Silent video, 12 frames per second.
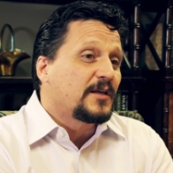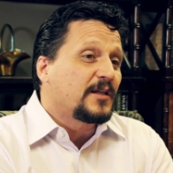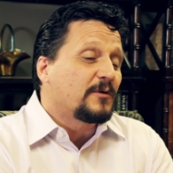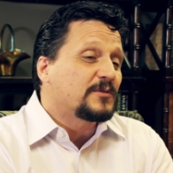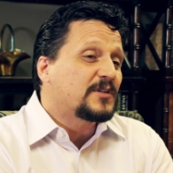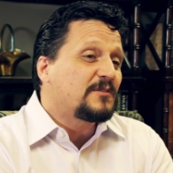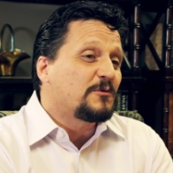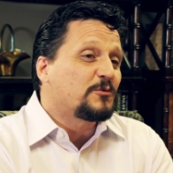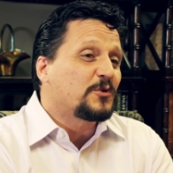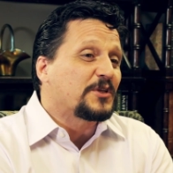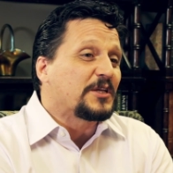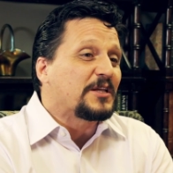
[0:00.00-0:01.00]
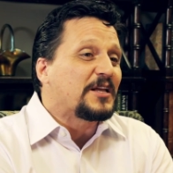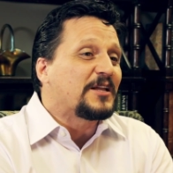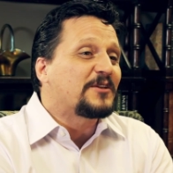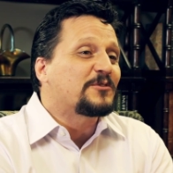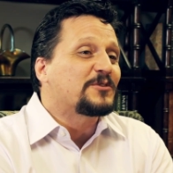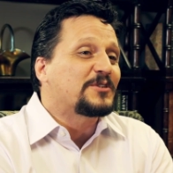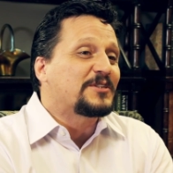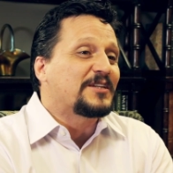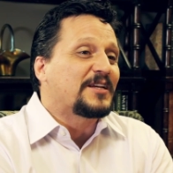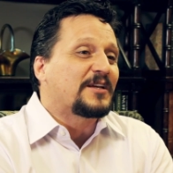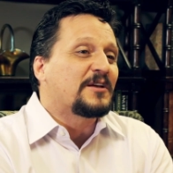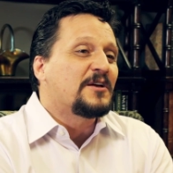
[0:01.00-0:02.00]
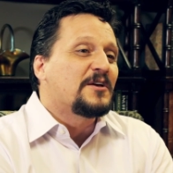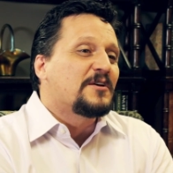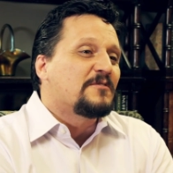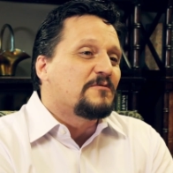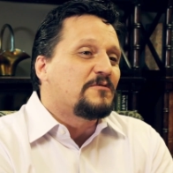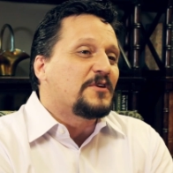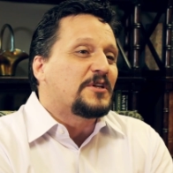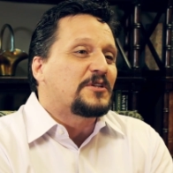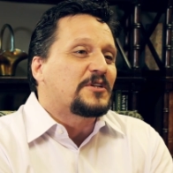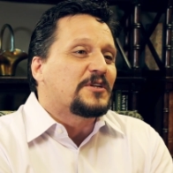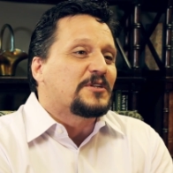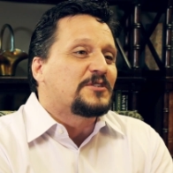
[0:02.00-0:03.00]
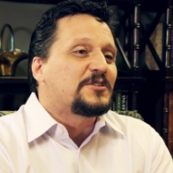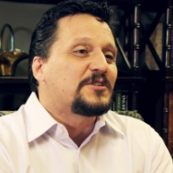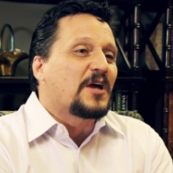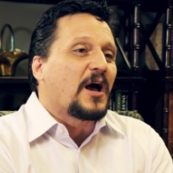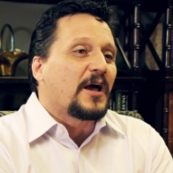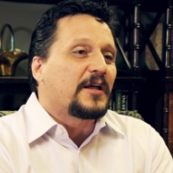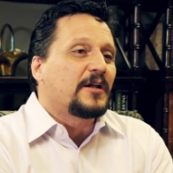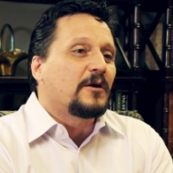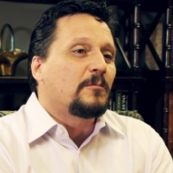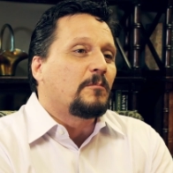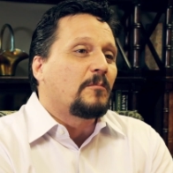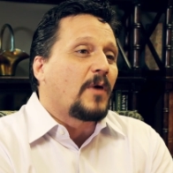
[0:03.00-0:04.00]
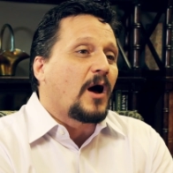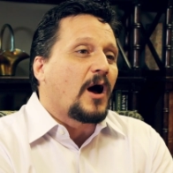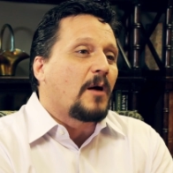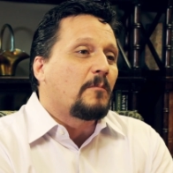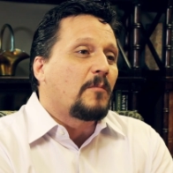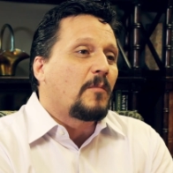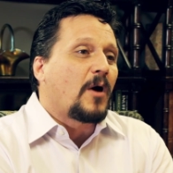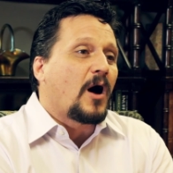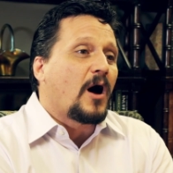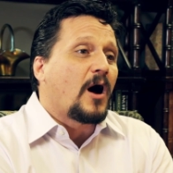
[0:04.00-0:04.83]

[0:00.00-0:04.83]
you know was kind of a really interesting vintage item um, uh,